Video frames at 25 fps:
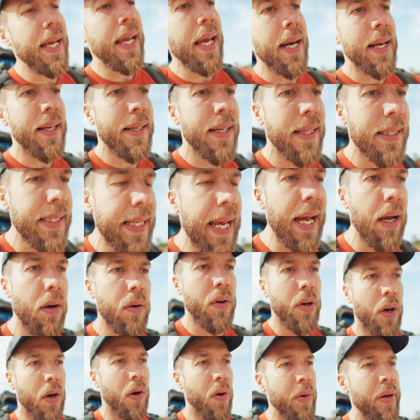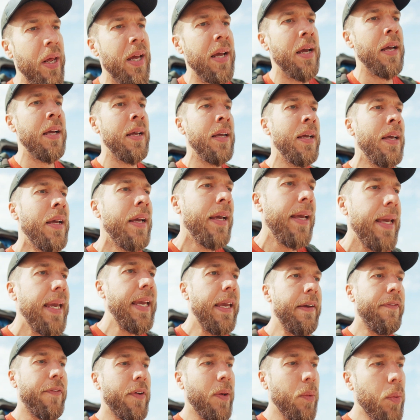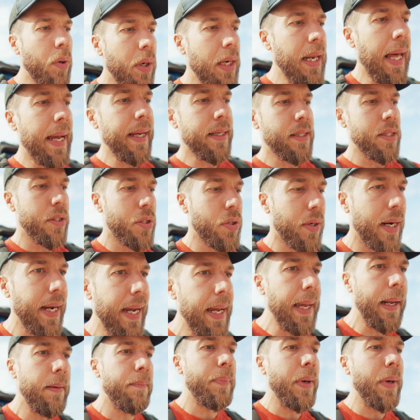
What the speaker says: get a discount code if you would like to try it.